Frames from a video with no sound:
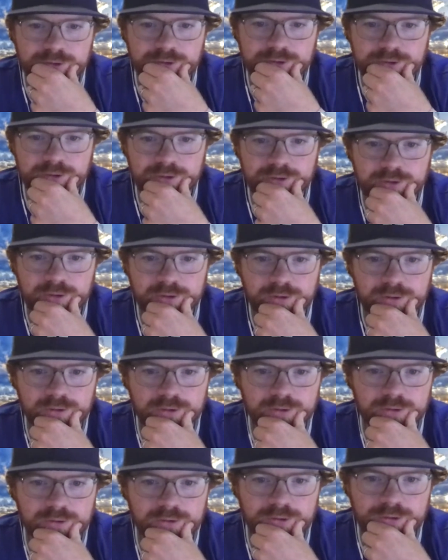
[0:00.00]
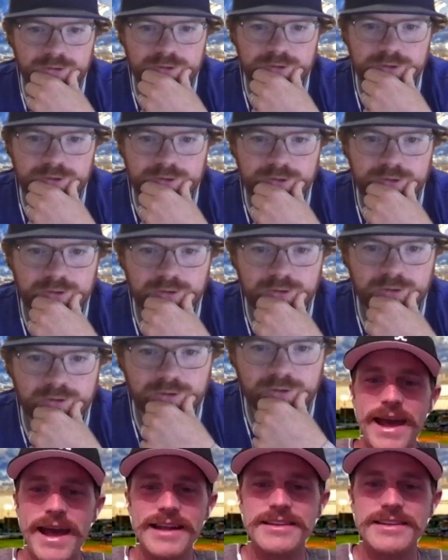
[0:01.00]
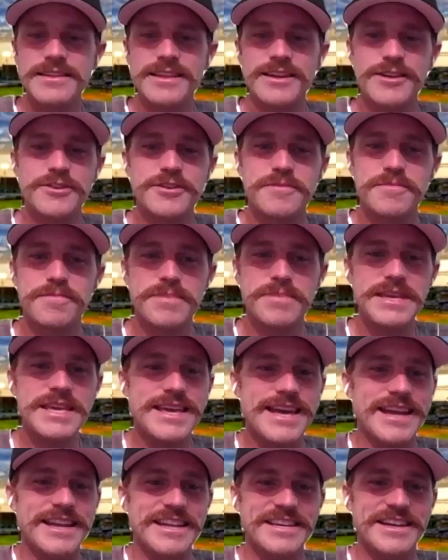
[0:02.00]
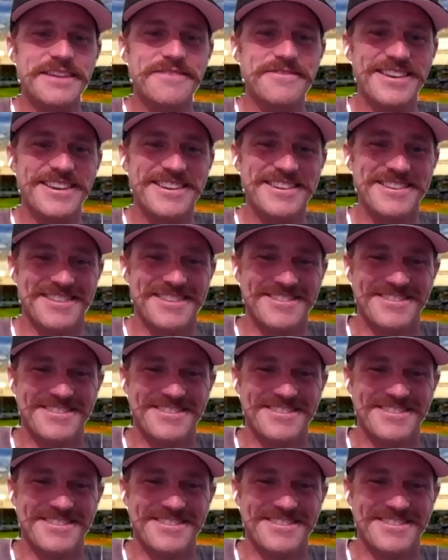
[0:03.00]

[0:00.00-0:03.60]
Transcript: it's like they didn't expect there to be any of it.